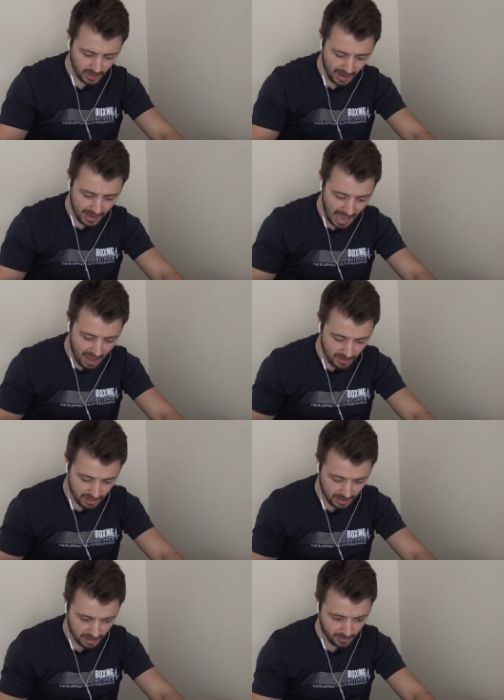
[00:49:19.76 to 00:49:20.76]
And
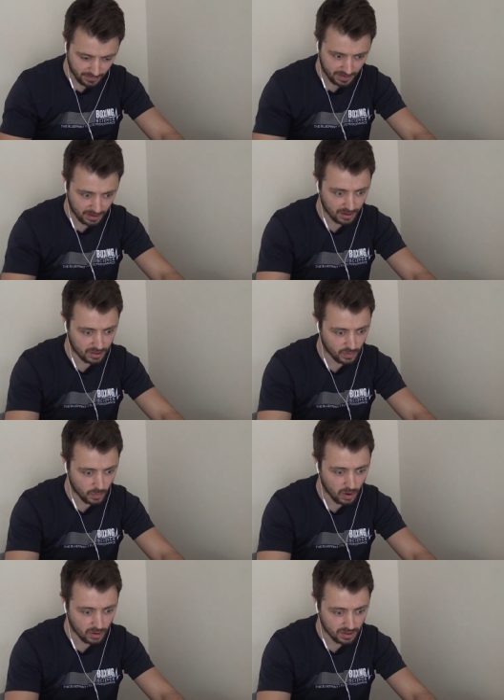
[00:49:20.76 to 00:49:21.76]
everything is filtered
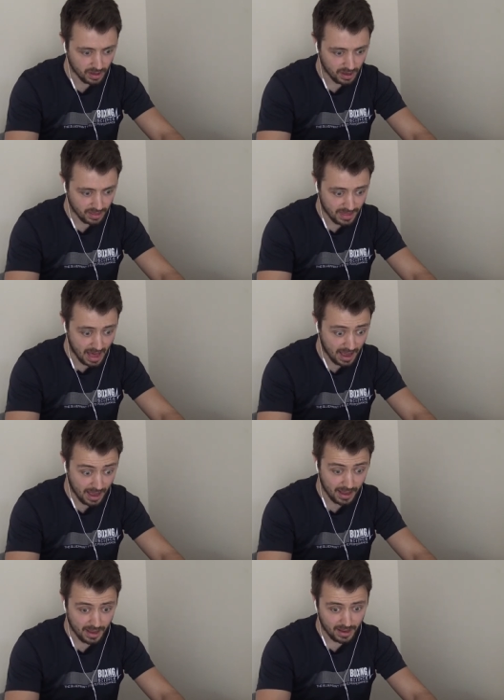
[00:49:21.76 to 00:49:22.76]
towards that,
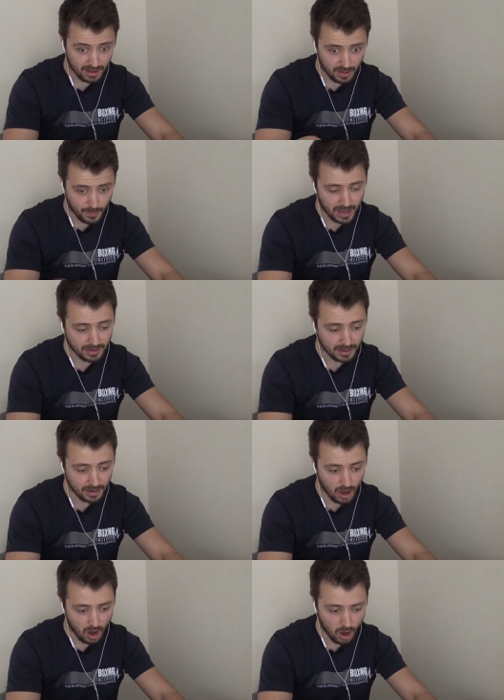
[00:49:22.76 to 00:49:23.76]
depending
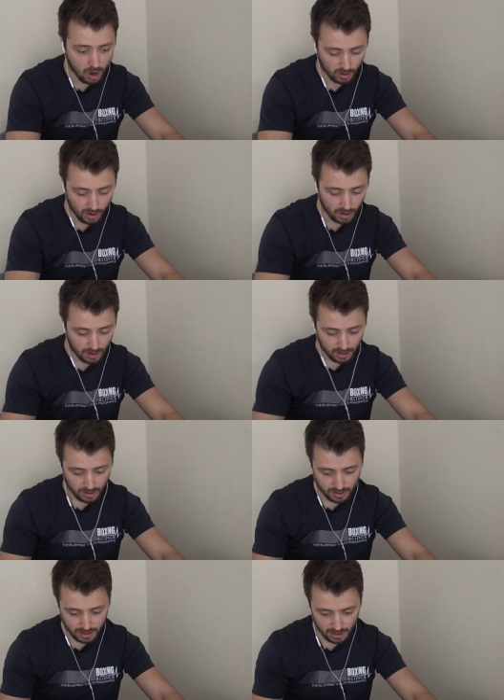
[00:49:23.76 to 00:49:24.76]
on
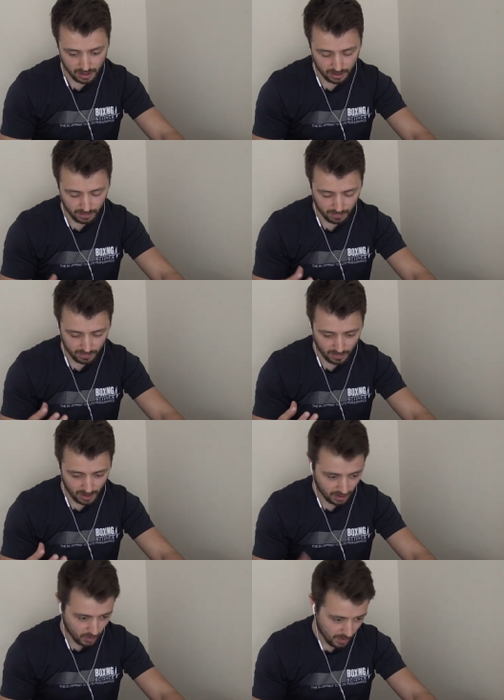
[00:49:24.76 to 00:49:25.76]
the
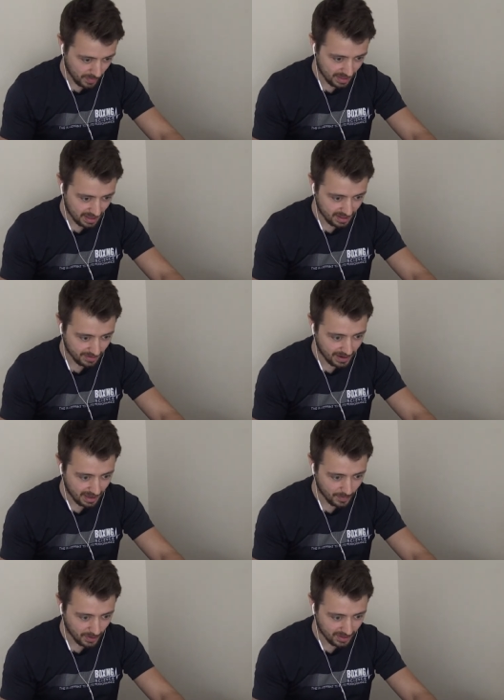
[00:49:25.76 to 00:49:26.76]
equipment that's
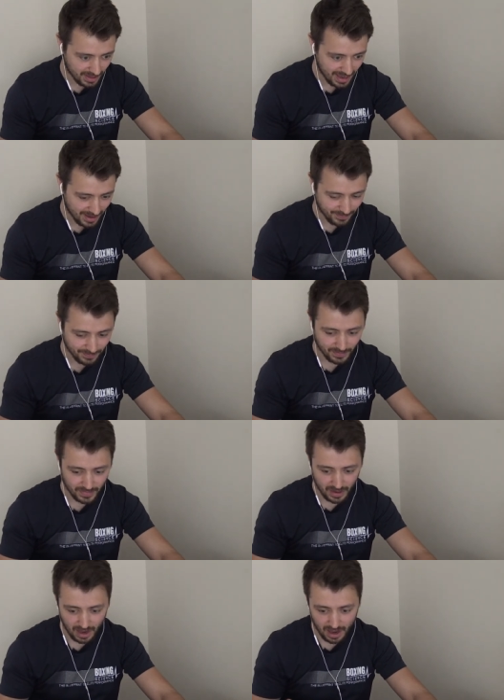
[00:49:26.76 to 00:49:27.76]
available to you
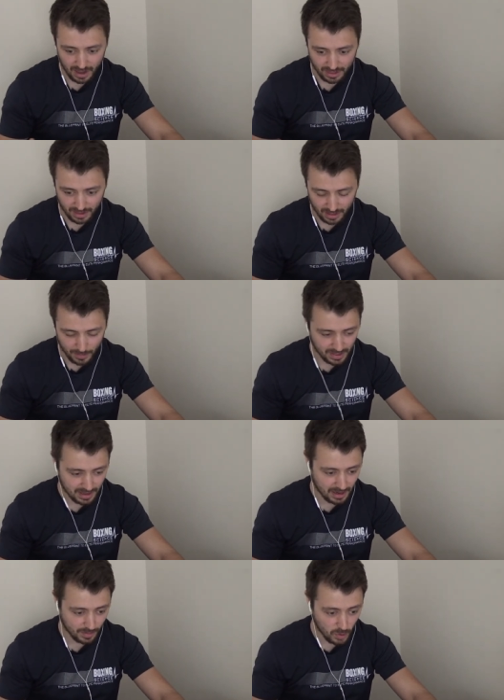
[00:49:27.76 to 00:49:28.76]
uh, the
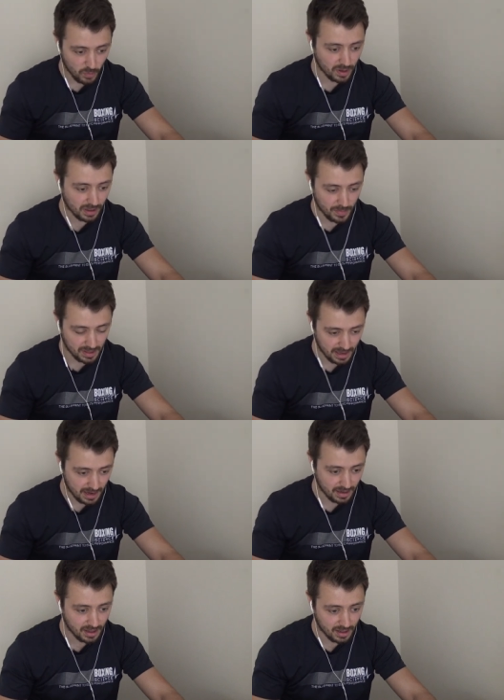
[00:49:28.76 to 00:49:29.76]
limita- movement
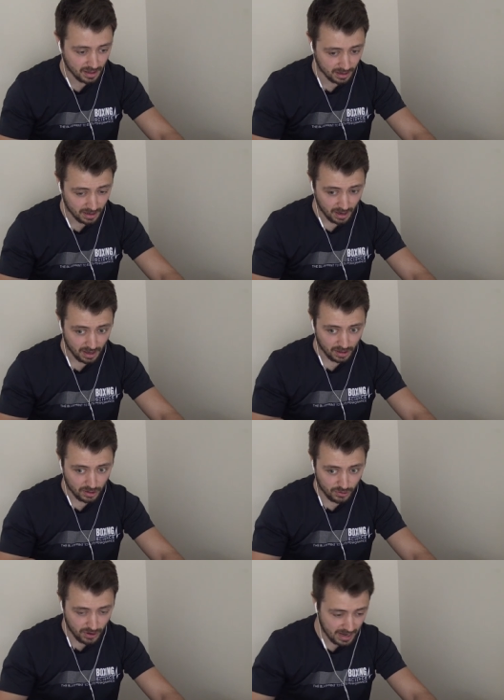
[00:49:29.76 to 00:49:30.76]
limitations and the
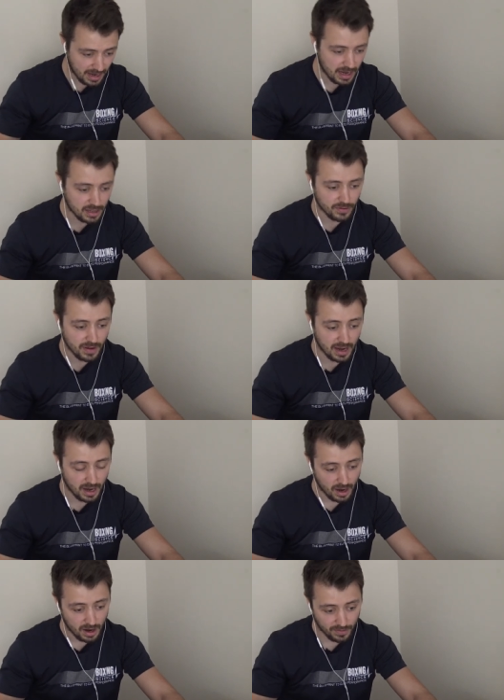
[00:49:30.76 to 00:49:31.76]
training history
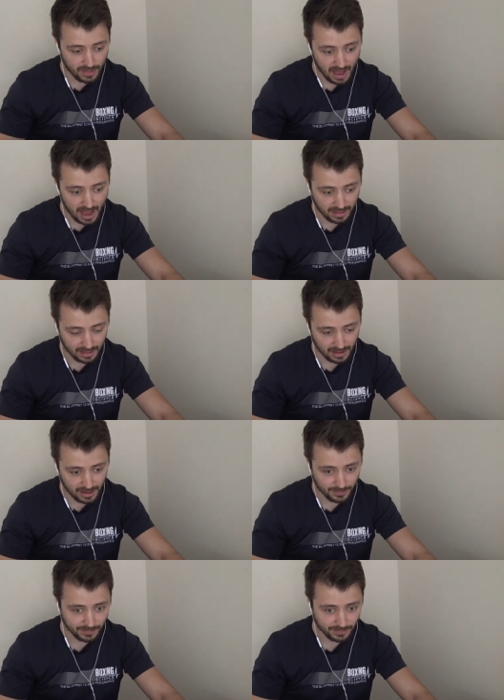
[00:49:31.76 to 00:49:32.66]
of that athlete